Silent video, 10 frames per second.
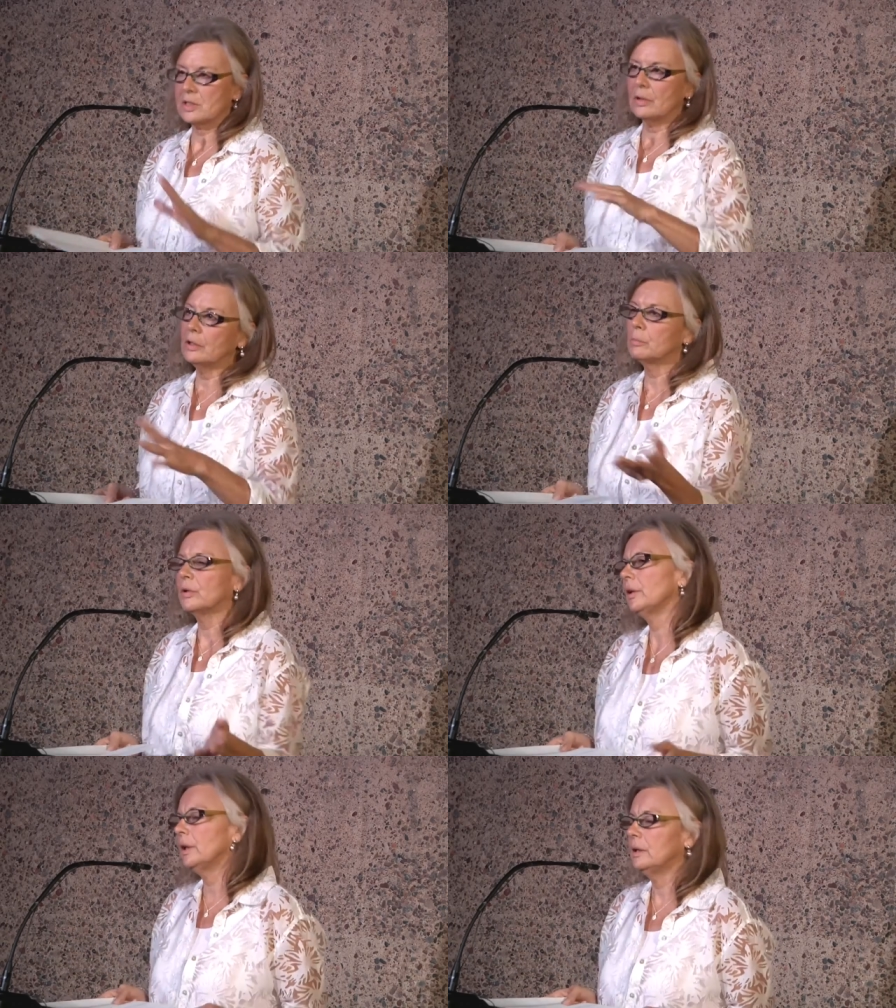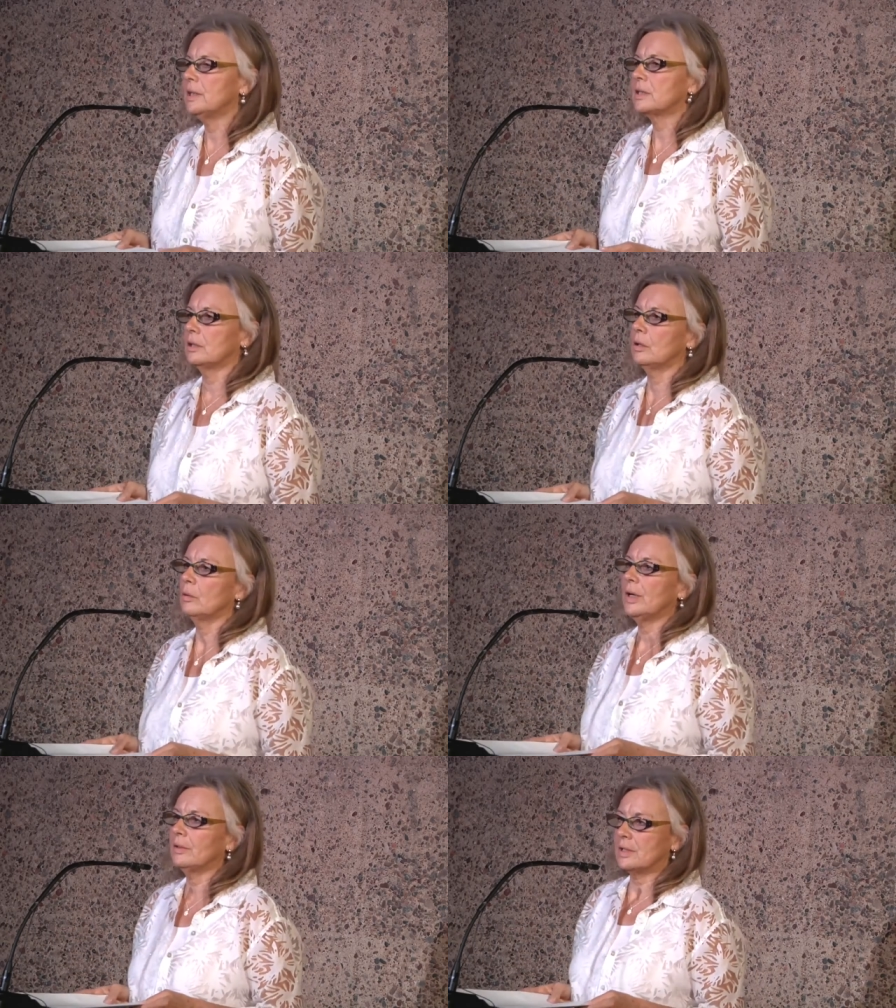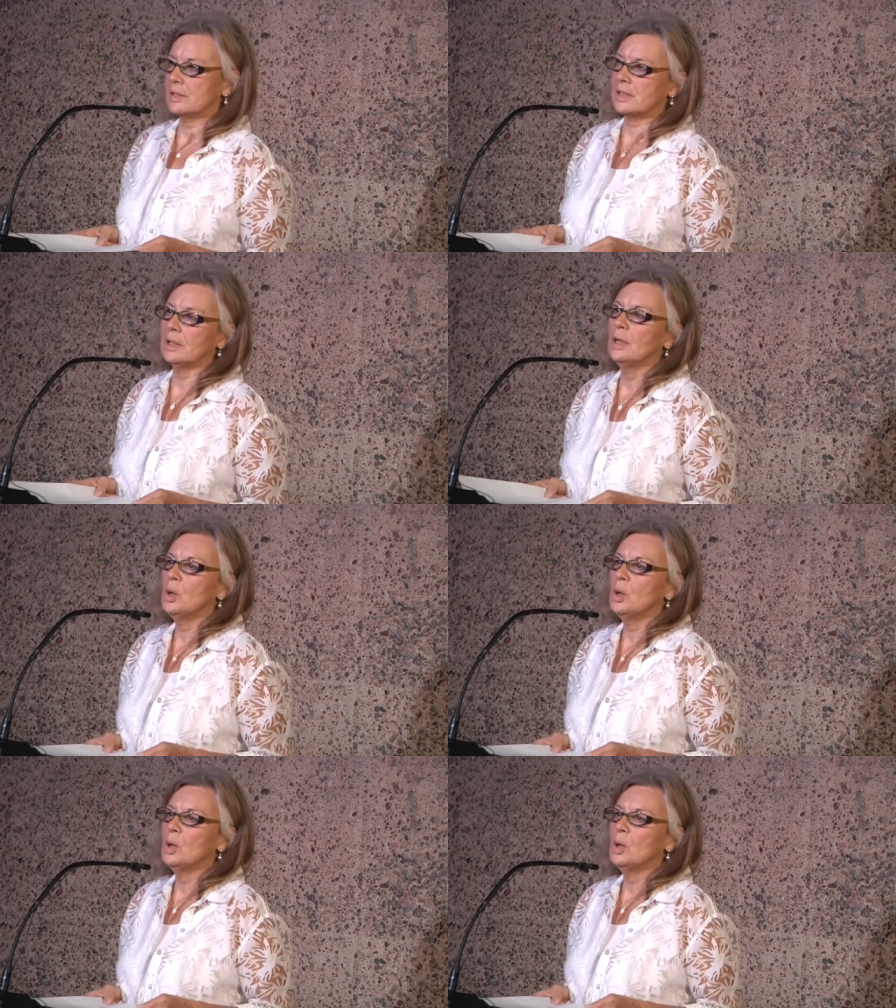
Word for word: So I really need to know about this